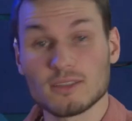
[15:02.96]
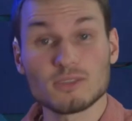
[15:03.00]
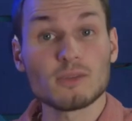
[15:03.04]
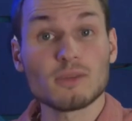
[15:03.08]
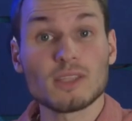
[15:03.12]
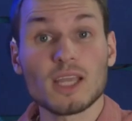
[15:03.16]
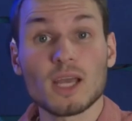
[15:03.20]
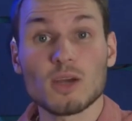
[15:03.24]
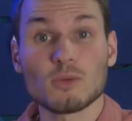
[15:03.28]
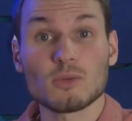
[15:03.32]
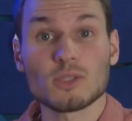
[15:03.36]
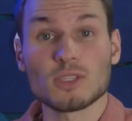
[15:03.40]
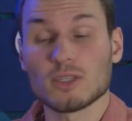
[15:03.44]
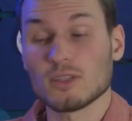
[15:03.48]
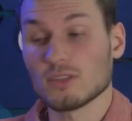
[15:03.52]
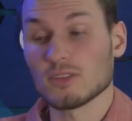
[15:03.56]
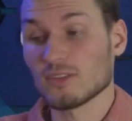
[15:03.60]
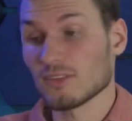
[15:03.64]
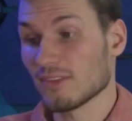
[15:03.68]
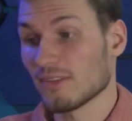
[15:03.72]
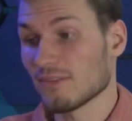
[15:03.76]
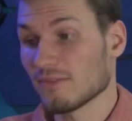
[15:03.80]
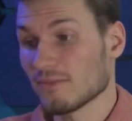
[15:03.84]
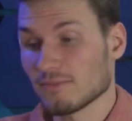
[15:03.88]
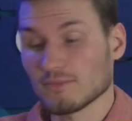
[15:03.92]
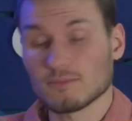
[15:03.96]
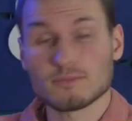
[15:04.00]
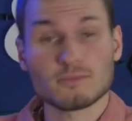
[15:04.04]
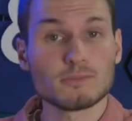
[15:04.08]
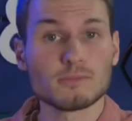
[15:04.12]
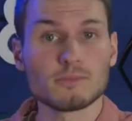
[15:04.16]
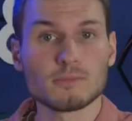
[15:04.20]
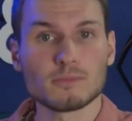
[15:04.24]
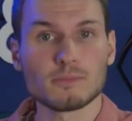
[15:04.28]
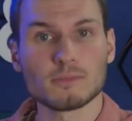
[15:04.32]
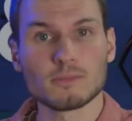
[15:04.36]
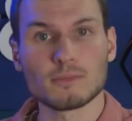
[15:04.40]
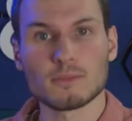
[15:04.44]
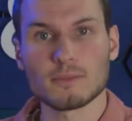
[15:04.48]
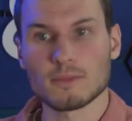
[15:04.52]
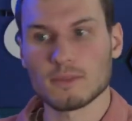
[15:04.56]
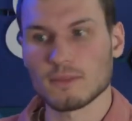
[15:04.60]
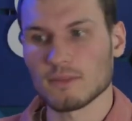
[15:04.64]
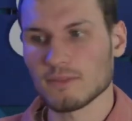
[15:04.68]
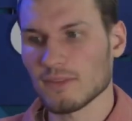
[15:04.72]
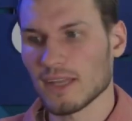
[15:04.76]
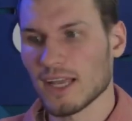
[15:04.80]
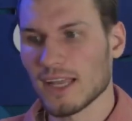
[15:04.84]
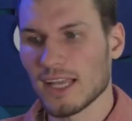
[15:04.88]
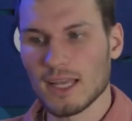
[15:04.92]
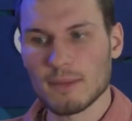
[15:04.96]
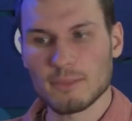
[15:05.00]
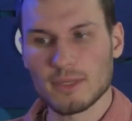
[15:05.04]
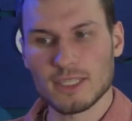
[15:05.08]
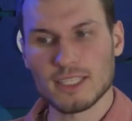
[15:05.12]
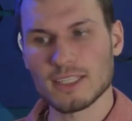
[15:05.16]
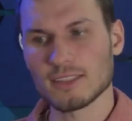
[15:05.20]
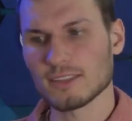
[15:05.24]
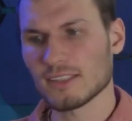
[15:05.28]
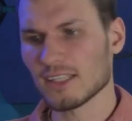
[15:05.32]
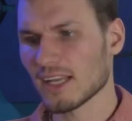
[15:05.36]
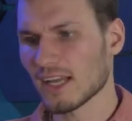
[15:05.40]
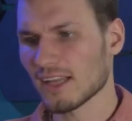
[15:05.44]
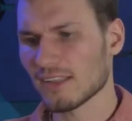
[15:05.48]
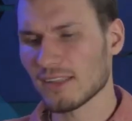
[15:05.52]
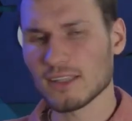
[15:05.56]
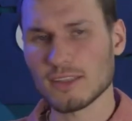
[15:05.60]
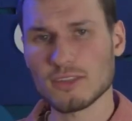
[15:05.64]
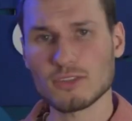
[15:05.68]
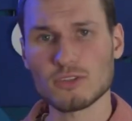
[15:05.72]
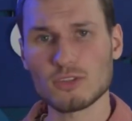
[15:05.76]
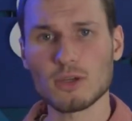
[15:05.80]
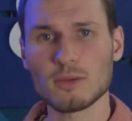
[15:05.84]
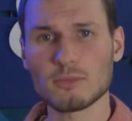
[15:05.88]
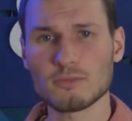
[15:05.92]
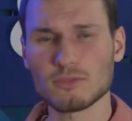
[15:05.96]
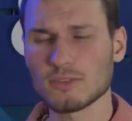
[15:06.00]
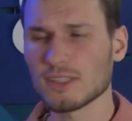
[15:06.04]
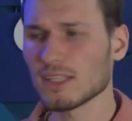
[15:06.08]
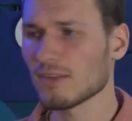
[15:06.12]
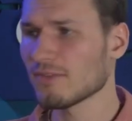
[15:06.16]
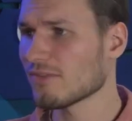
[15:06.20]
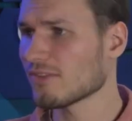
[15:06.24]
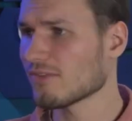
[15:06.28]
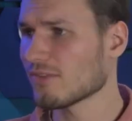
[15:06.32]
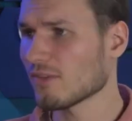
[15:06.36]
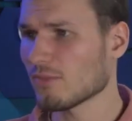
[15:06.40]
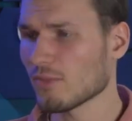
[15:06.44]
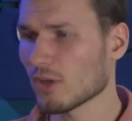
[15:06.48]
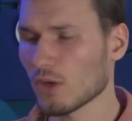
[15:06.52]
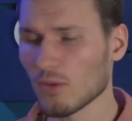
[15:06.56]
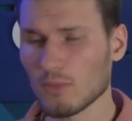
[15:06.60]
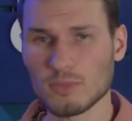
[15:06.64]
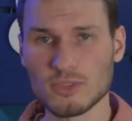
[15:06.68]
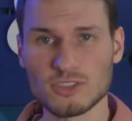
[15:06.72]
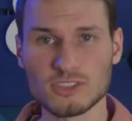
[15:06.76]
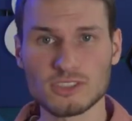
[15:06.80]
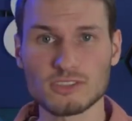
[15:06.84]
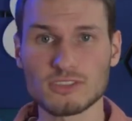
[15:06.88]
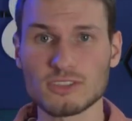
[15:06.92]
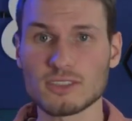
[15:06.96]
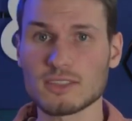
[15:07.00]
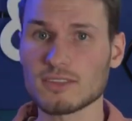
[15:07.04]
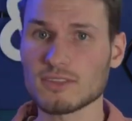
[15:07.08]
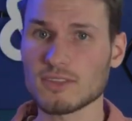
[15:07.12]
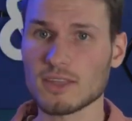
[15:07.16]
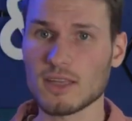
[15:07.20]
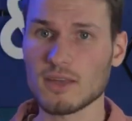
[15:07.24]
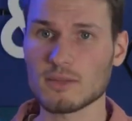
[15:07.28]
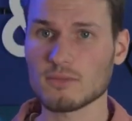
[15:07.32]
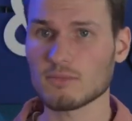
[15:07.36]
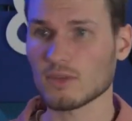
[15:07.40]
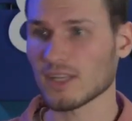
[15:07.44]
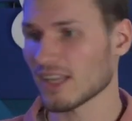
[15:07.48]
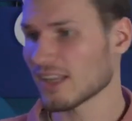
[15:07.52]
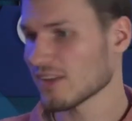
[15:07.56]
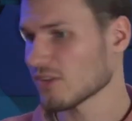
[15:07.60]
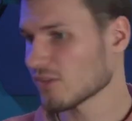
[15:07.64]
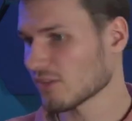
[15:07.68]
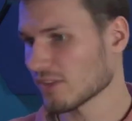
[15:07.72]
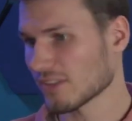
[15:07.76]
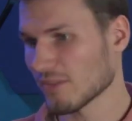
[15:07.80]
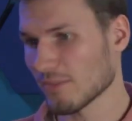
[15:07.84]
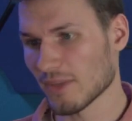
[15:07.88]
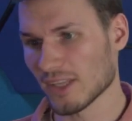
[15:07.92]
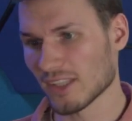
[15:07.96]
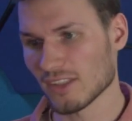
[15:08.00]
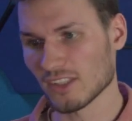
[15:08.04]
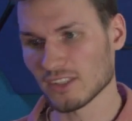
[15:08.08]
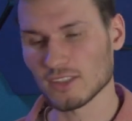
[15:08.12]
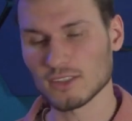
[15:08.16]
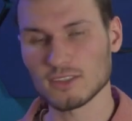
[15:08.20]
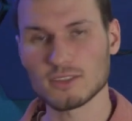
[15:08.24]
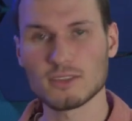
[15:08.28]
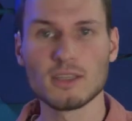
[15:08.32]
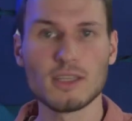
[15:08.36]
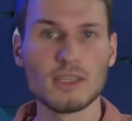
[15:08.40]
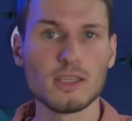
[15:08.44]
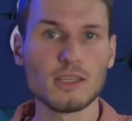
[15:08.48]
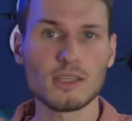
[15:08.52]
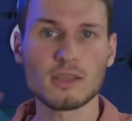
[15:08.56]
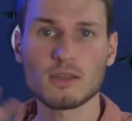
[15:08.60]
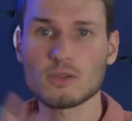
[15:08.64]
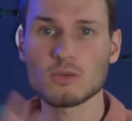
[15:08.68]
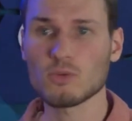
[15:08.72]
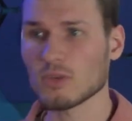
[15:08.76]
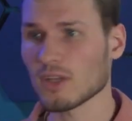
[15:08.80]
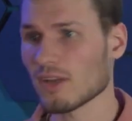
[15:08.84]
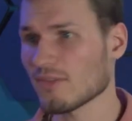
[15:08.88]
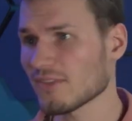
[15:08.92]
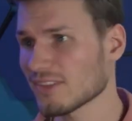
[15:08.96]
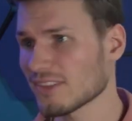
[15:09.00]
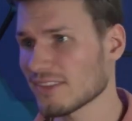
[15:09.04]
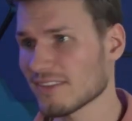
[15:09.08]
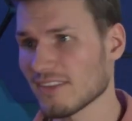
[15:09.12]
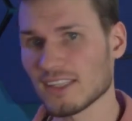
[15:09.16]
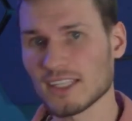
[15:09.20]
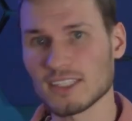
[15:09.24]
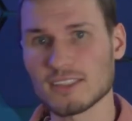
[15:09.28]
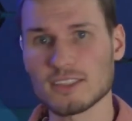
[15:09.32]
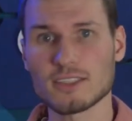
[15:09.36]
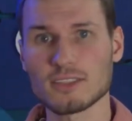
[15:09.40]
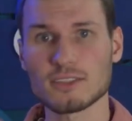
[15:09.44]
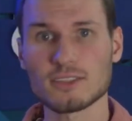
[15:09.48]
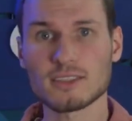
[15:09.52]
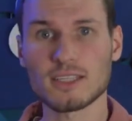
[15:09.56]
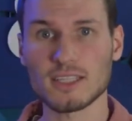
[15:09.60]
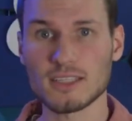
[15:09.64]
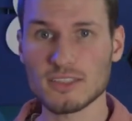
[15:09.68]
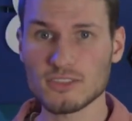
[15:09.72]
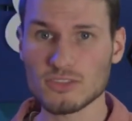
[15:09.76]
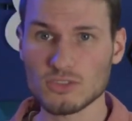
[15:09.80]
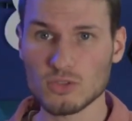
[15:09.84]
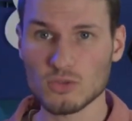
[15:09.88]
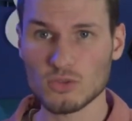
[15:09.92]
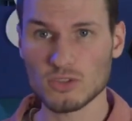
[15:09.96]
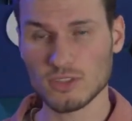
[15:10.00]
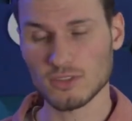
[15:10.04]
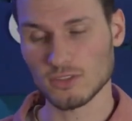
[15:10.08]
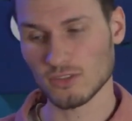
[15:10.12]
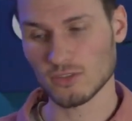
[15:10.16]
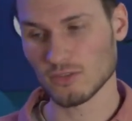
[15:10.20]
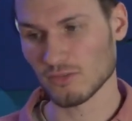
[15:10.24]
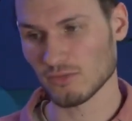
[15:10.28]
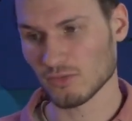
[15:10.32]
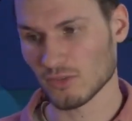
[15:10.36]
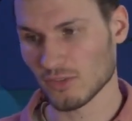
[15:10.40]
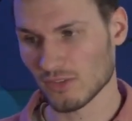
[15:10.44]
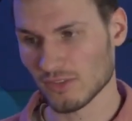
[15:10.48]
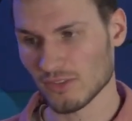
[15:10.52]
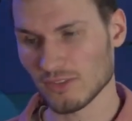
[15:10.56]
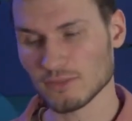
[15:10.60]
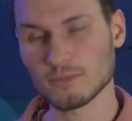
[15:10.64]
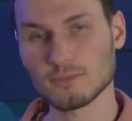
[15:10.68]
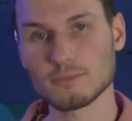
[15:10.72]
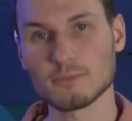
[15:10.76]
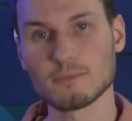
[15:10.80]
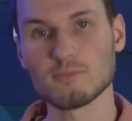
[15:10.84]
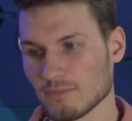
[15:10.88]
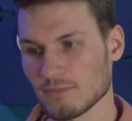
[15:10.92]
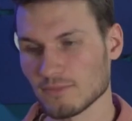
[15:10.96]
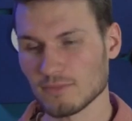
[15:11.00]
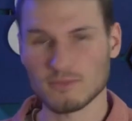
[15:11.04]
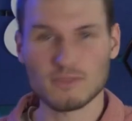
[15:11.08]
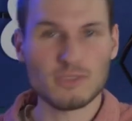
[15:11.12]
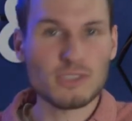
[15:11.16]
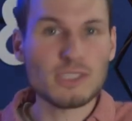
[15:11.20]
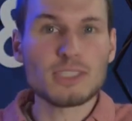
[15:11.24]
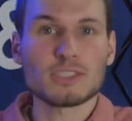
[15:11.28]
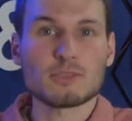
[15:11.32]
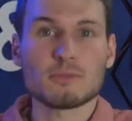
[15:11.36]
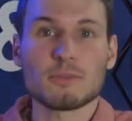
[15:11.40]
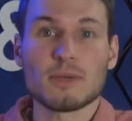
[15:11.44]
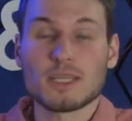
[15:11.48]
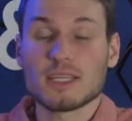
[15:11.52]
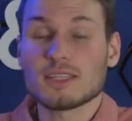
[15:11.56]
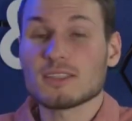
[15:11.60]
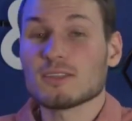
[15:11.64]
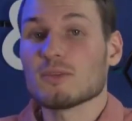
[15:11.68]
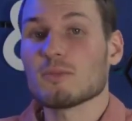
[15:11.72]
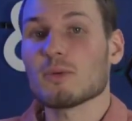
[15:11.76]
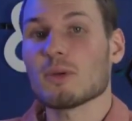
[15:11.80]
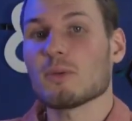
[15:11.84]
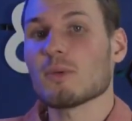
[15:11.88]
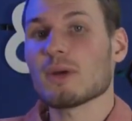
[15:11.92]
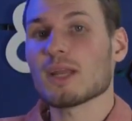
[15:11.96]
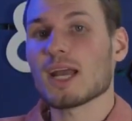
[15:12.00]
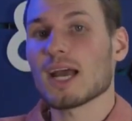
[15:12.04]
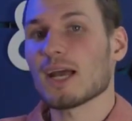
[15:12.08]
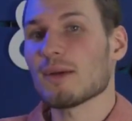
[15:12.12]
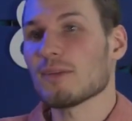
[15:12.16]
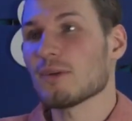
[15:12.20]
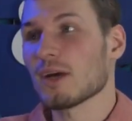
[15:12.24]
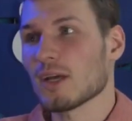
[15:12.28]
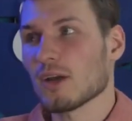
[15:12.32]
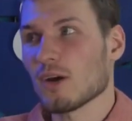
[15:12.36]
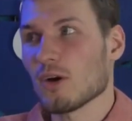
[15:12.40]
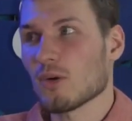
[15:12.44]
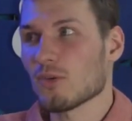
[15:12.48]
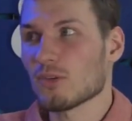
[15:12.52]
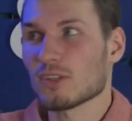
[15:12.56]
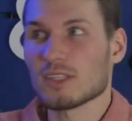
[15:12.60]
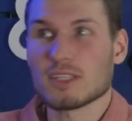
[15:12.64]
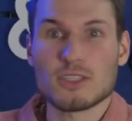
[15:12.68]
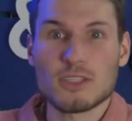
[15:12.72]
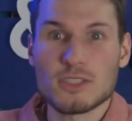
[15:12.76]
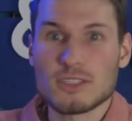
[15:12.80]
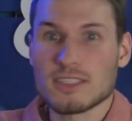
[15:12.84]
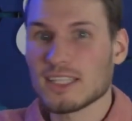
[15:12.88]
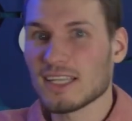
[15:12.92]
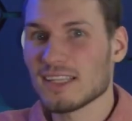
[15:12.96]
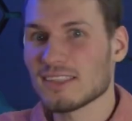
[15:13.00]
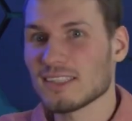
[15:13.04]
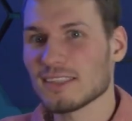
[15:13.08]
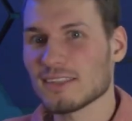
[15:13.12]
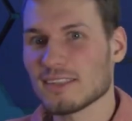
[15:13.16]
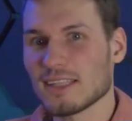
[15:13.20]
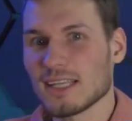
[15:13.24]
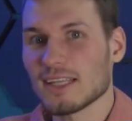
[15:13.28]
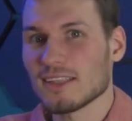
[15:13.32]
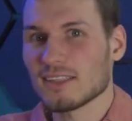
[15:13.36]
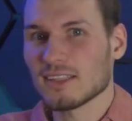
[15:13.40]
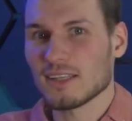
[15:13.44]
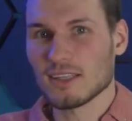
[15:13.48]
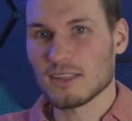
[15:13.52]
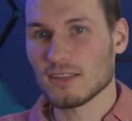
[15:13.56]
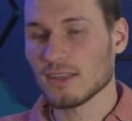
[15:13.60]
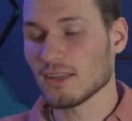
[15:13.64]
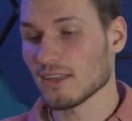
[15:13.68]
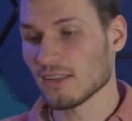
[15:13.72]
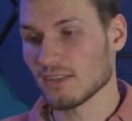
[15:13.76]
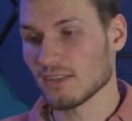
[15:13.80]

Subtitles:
So now we could dynamically start and stop VMs from Home Assistant via automation, query the status, and so on and so forth. This means we would have our own little data center,